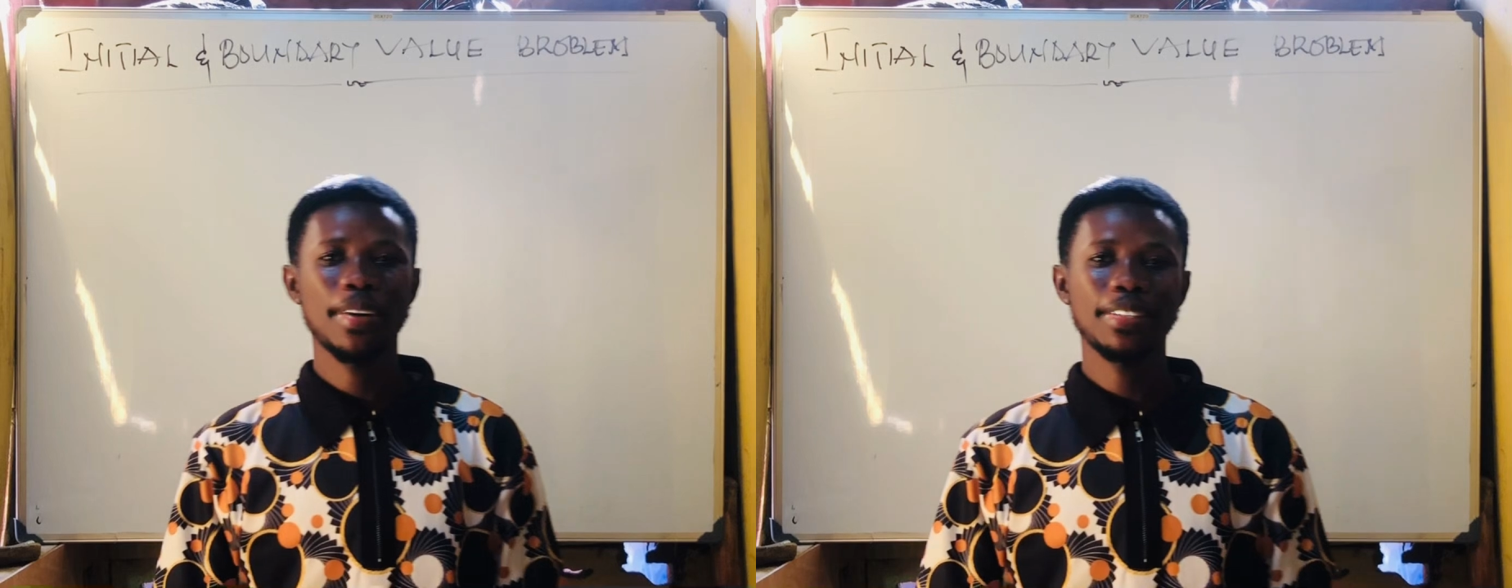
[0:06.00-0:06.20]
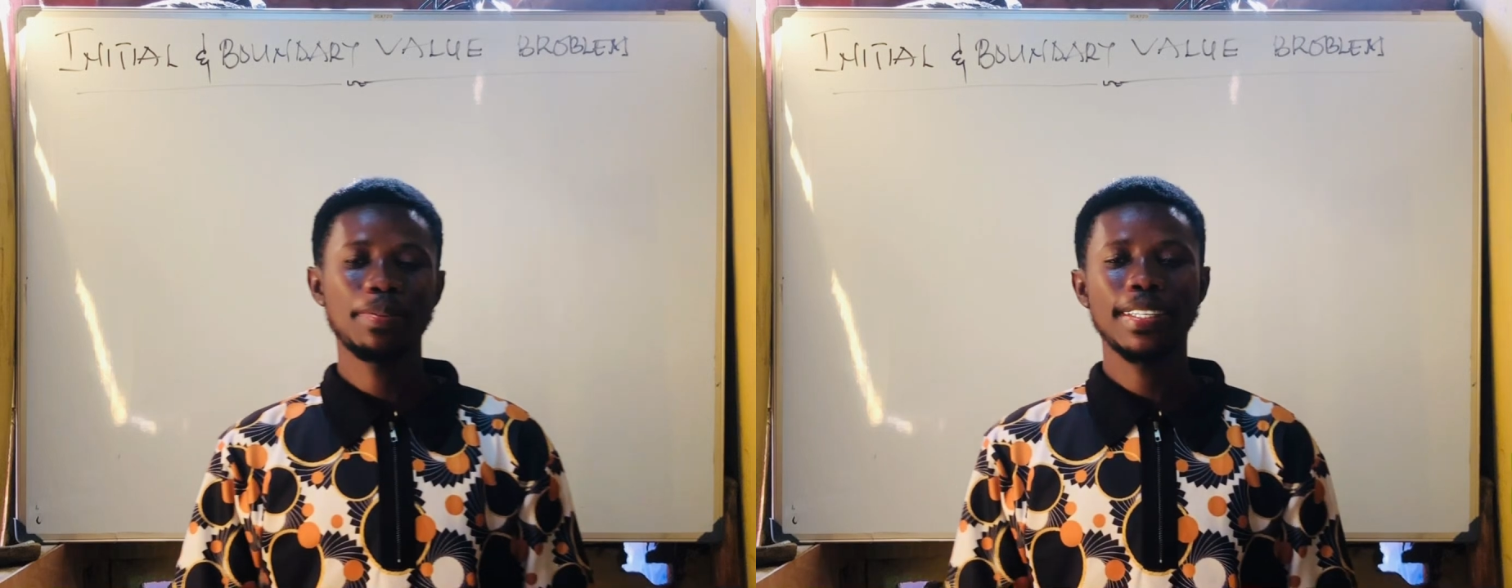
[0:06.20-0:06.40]

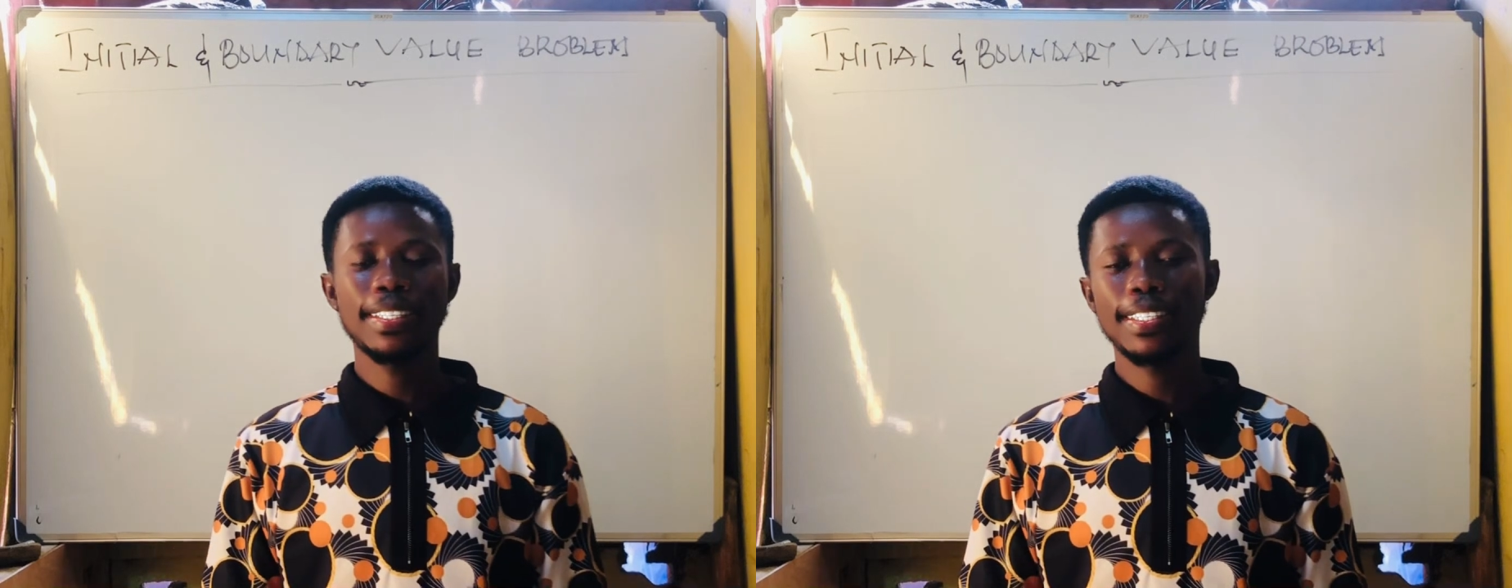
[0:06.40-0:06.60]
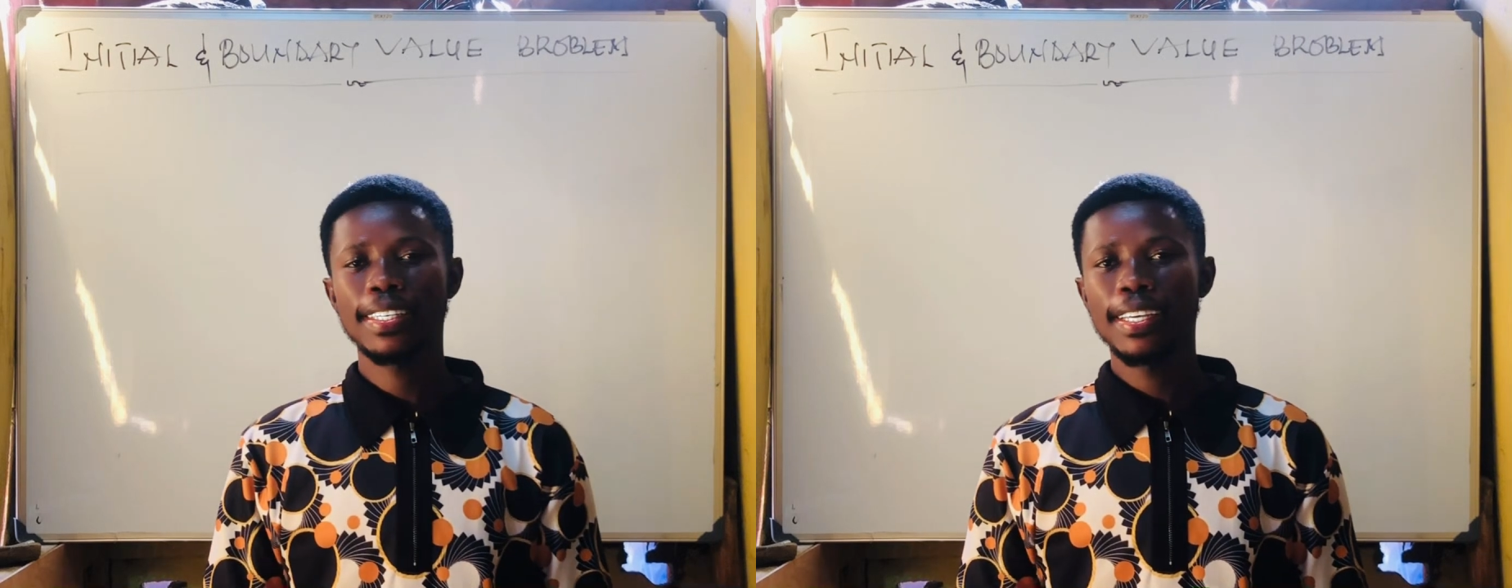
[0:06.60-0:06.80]

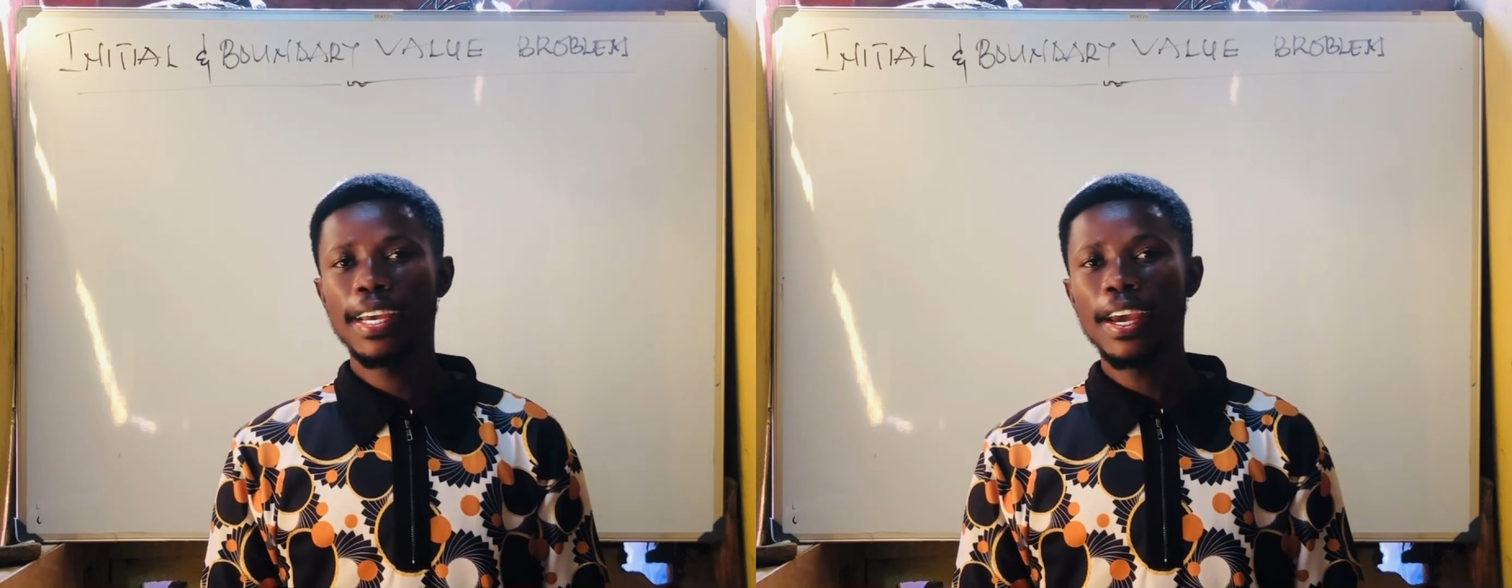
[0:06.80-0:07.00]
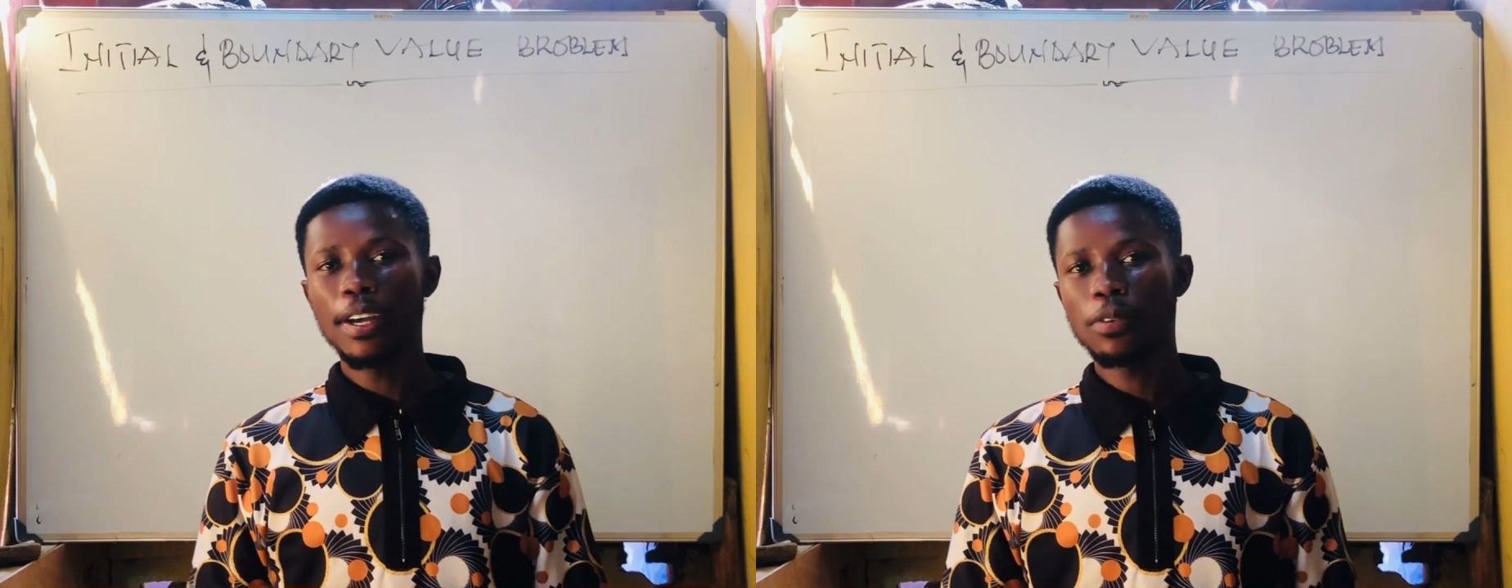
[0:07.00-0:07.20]
Mathematics,
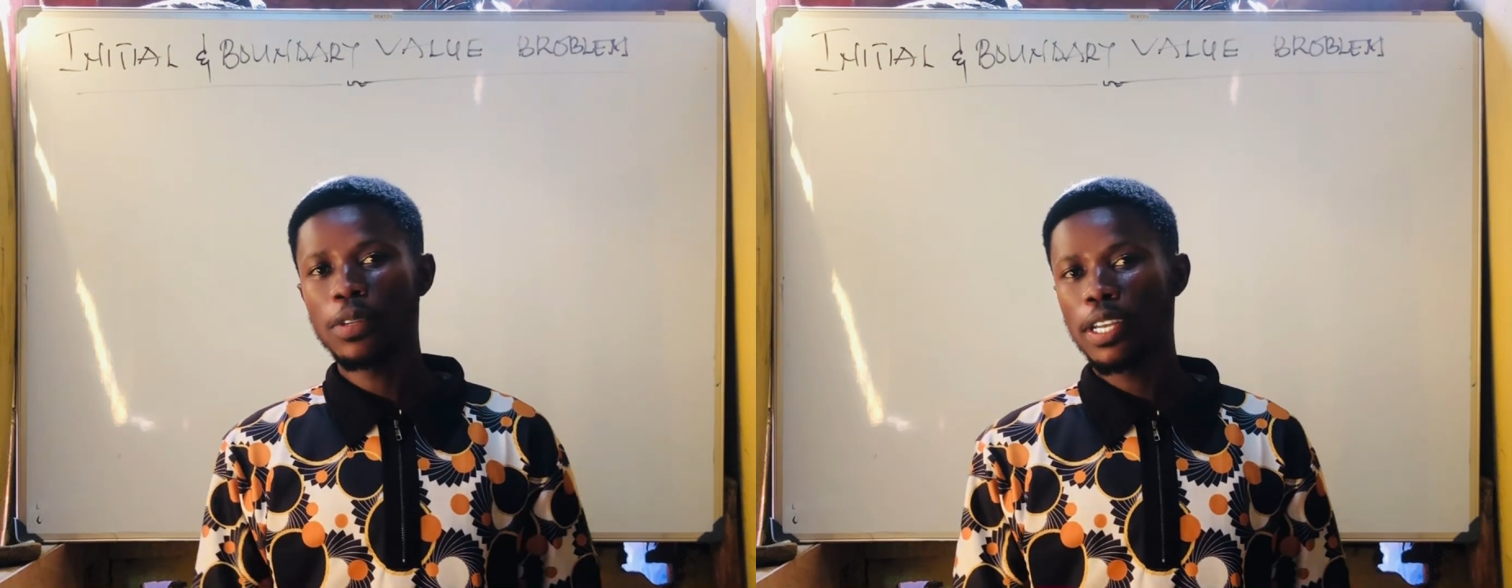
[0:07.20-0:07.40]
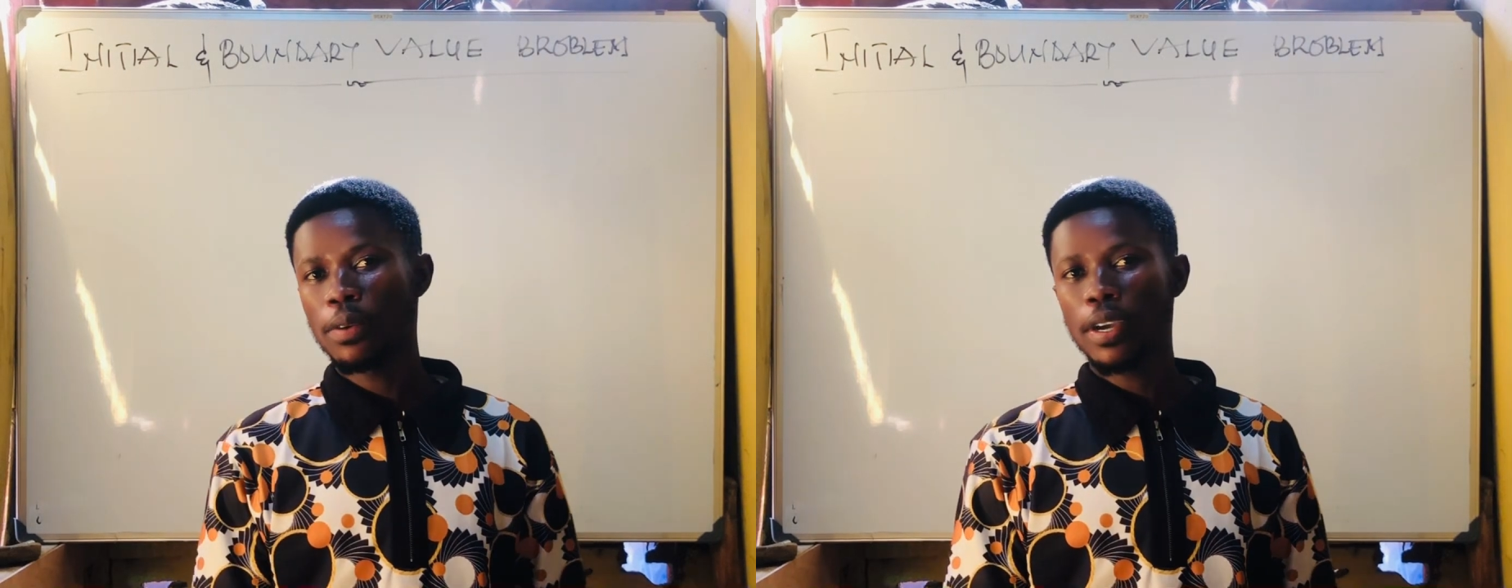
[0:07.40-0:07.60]
and today